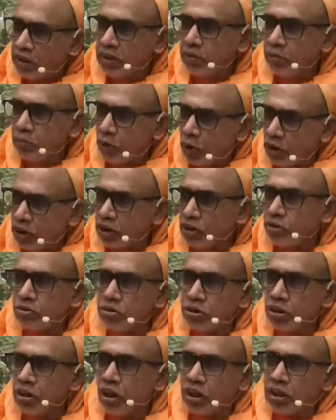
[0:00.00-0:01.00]
take the body
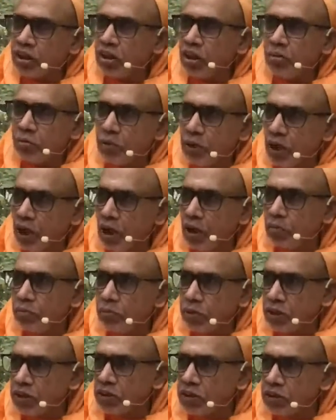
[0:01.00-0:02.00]
to the doctor by
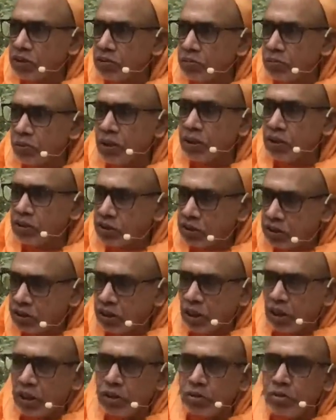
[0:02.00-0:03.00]
all means, but
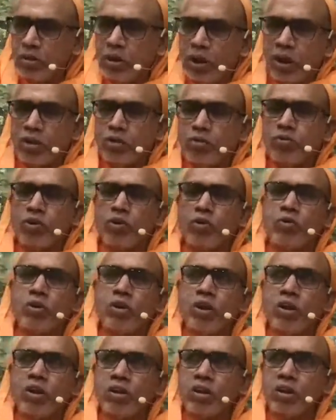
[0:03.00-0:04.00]
still you are your
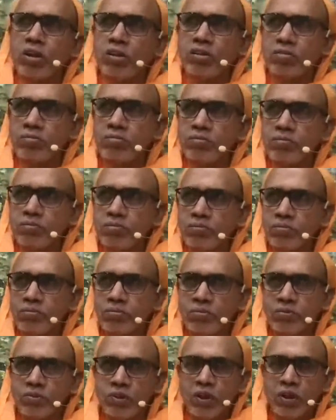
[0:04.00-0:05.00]
own doctor.
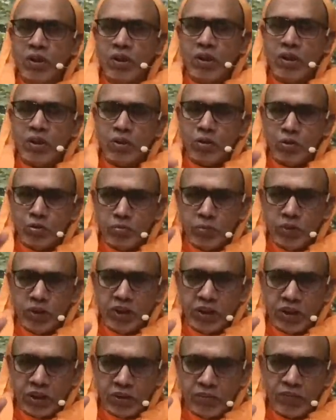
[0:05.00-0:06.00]
You
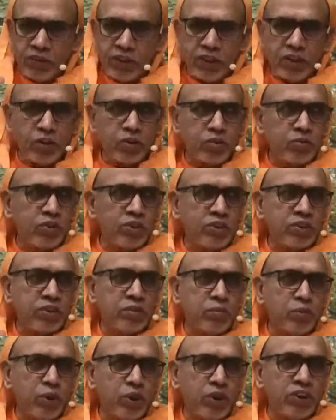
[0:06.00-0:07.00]
be indifferent
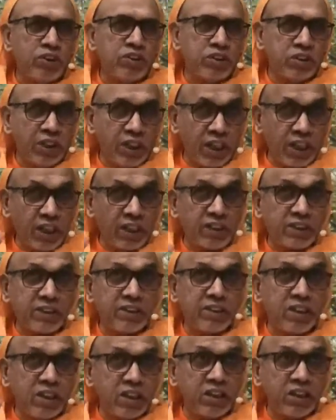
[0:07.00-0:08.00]
towards the body
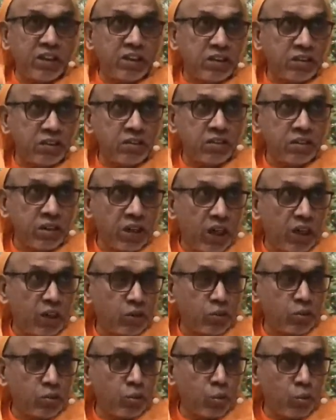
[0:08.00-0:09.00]
generously,
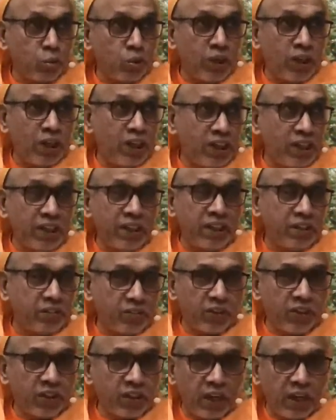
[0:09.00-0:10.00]
not cruelly
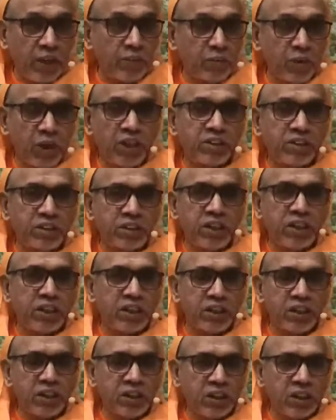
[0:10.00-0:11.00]
indifferent. I'm not
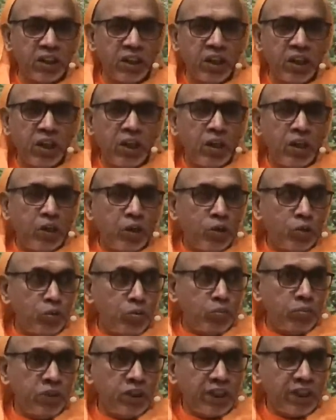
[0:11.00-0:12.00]
saying that.
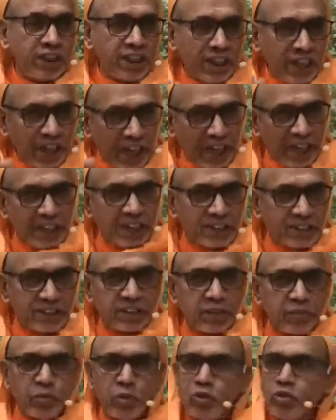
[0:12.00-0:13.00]
You be
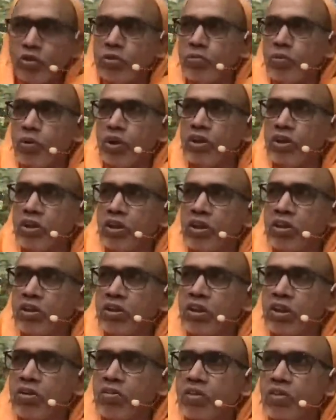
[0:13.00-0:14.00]
careless about the body. That
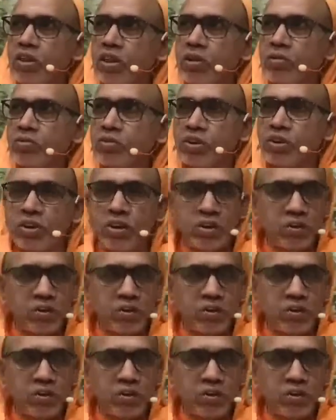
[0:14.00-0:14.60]
is not what I'm saying.